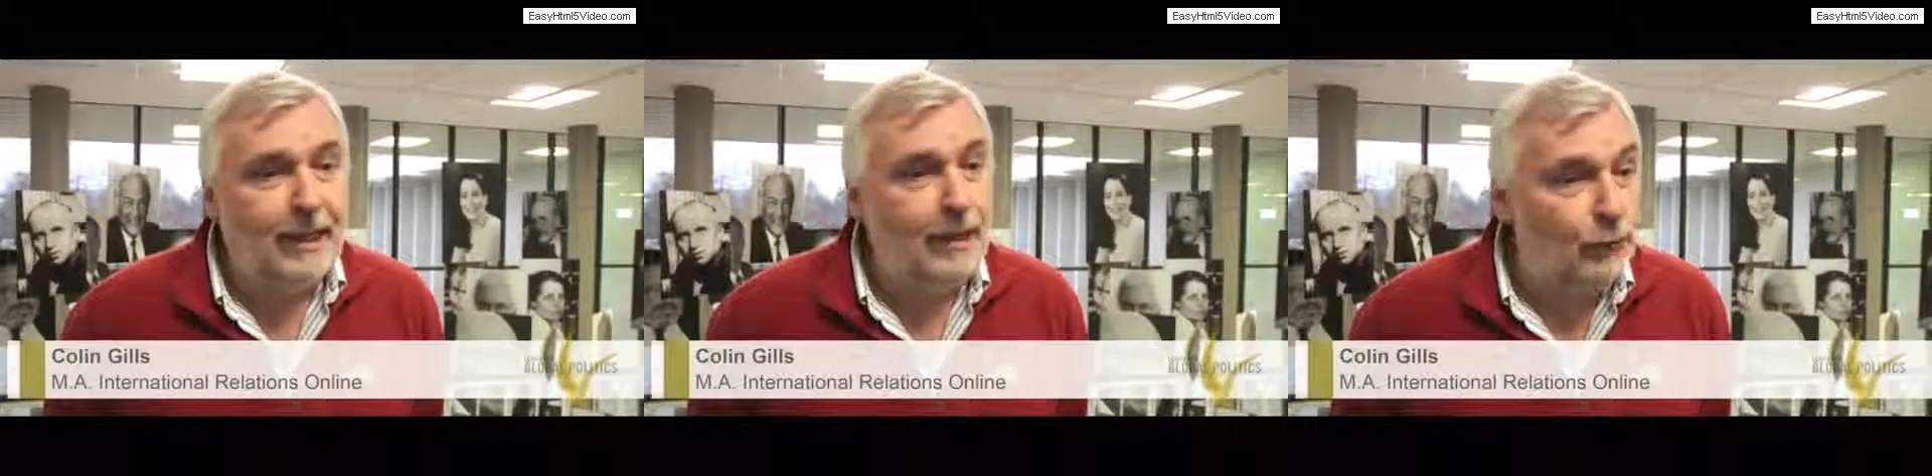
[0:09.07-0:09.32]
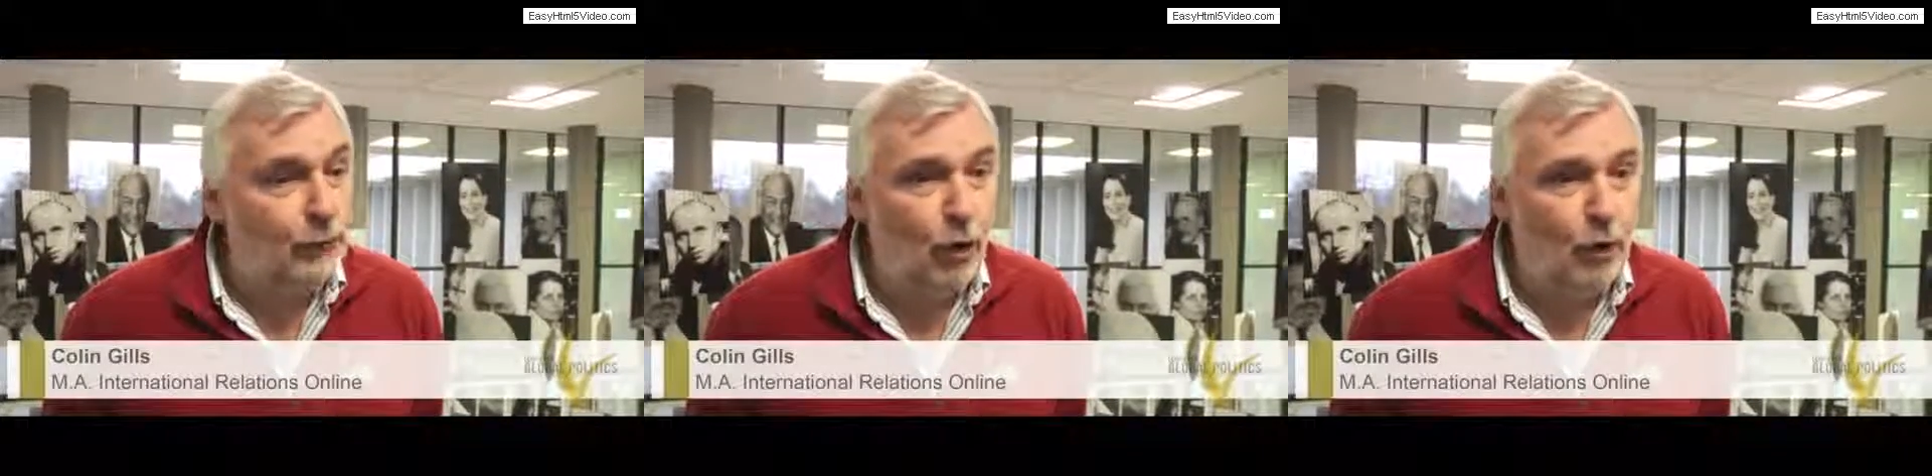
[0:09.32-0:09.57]

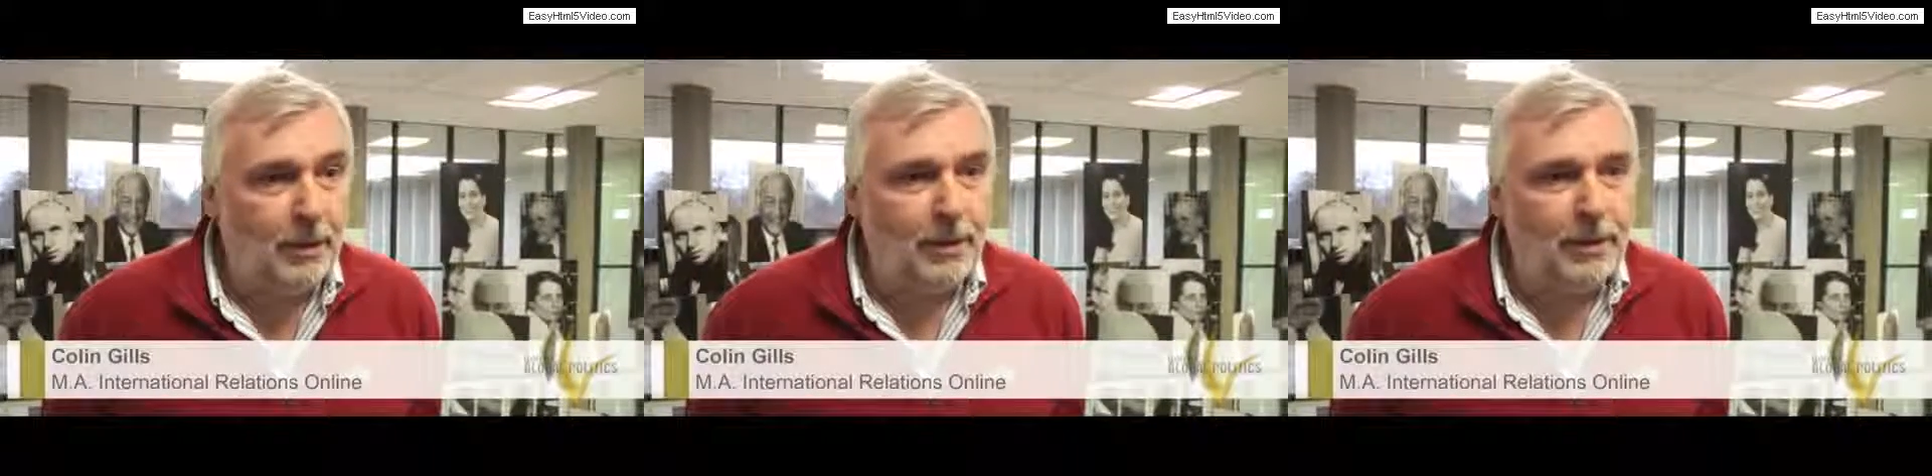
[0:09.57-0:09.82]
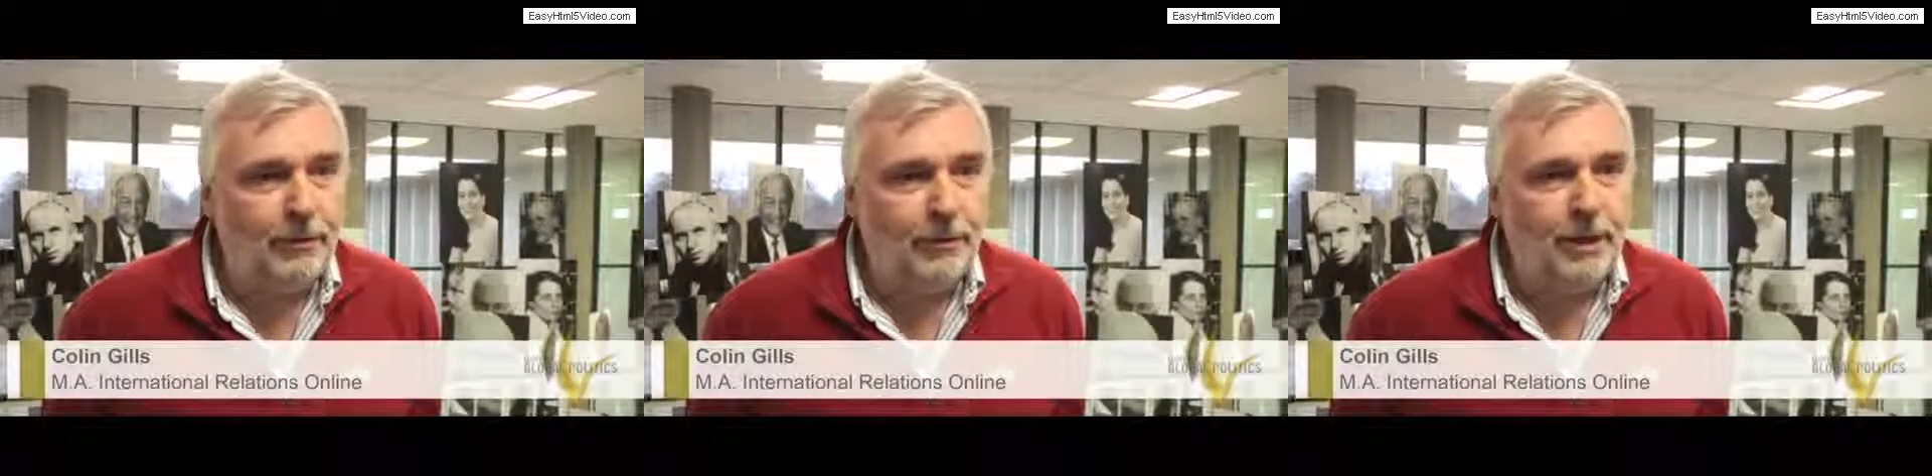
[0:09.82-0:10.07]

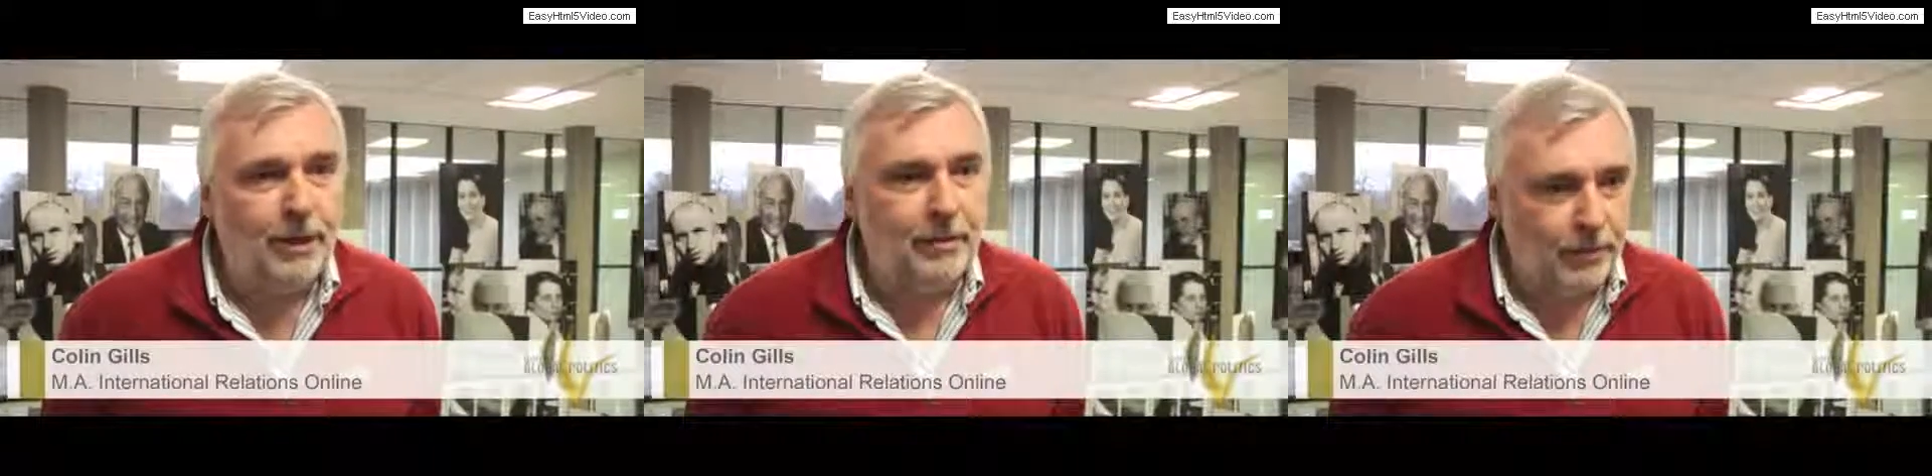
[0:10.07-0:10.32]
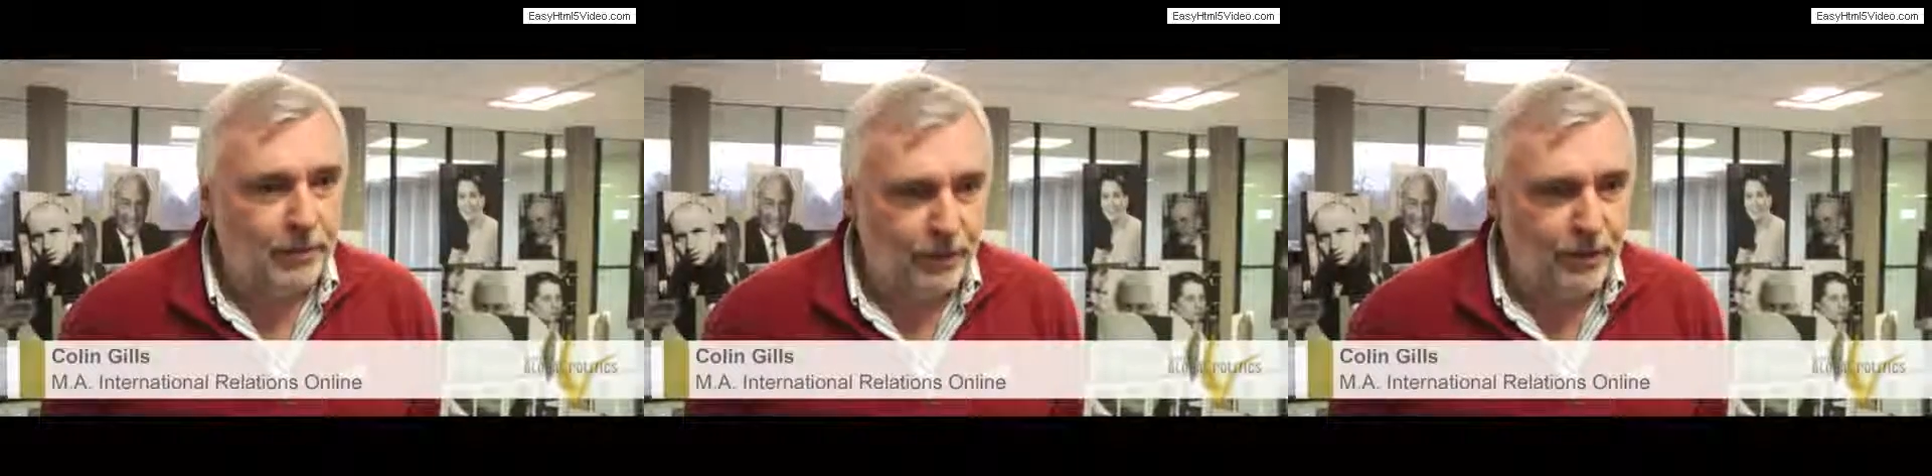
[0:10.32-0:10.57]
informally for a
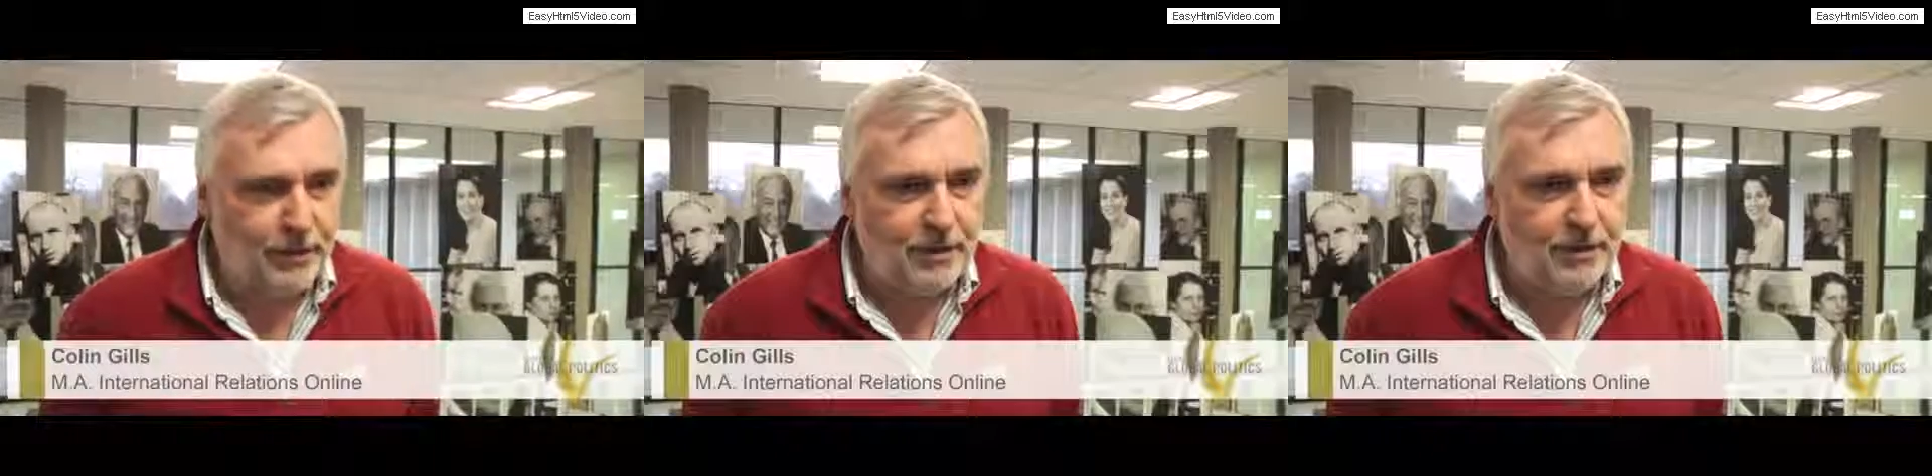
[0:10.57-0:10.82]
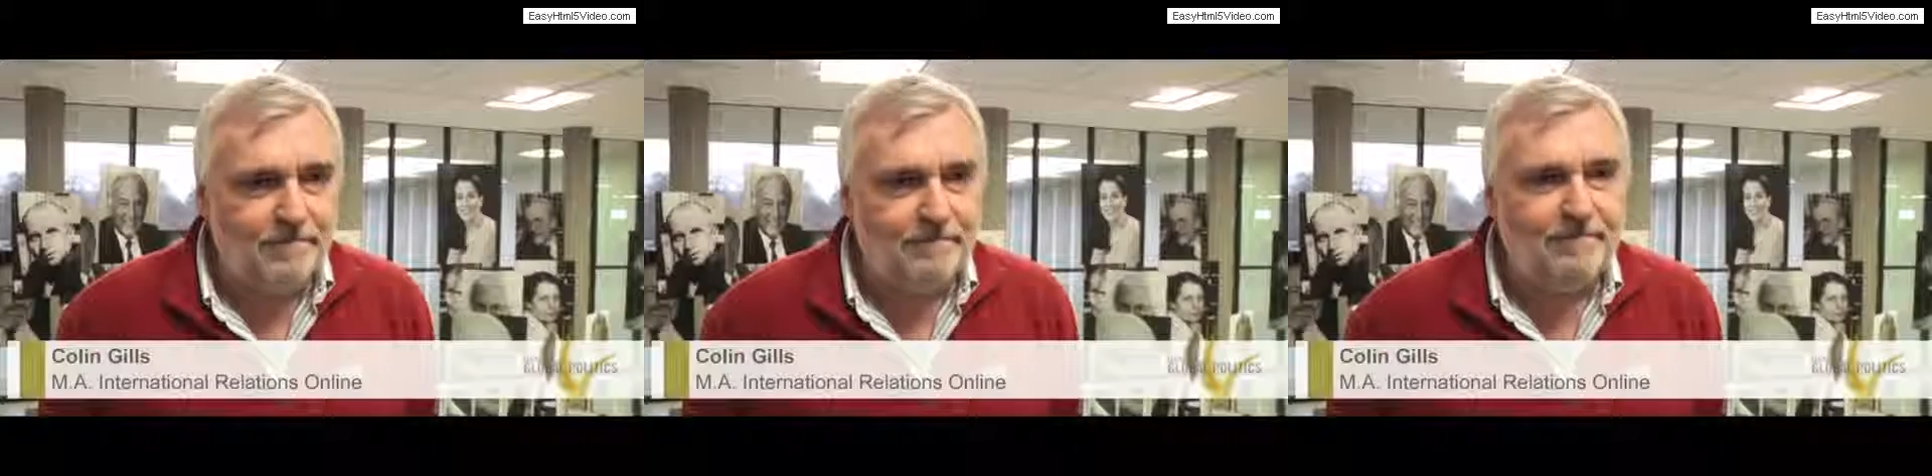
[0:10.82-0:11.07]
number of
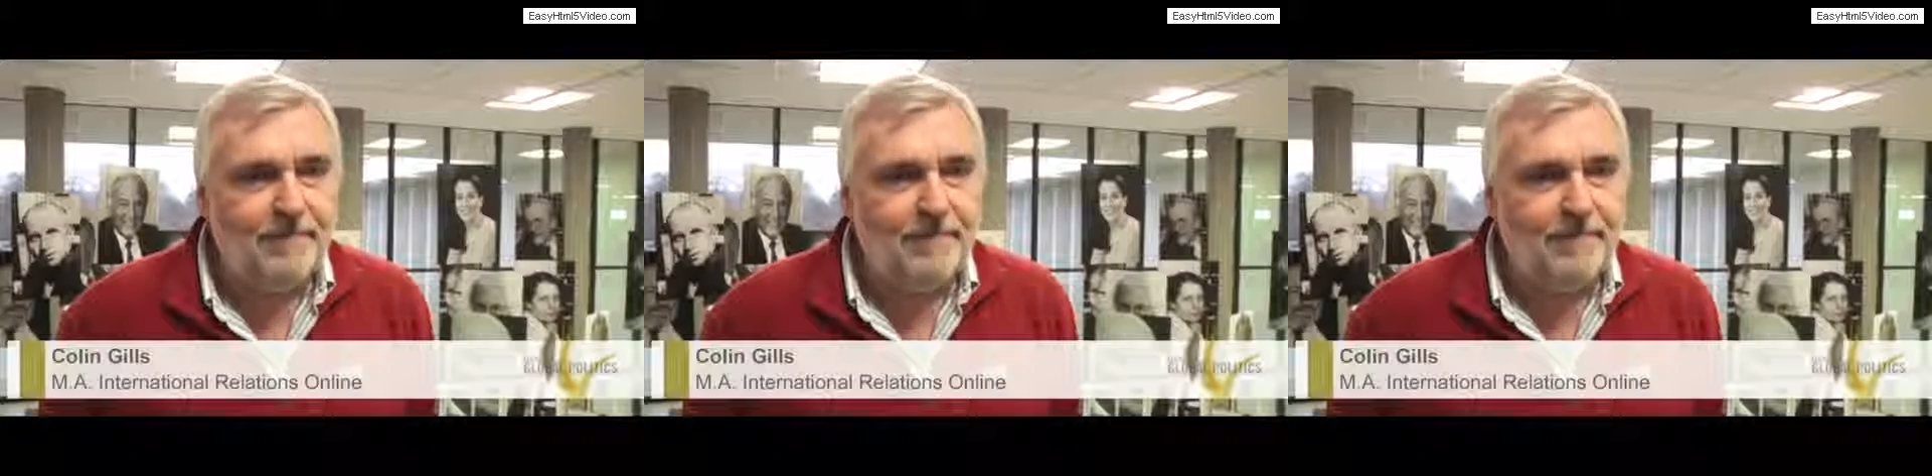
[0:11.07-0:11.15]
years,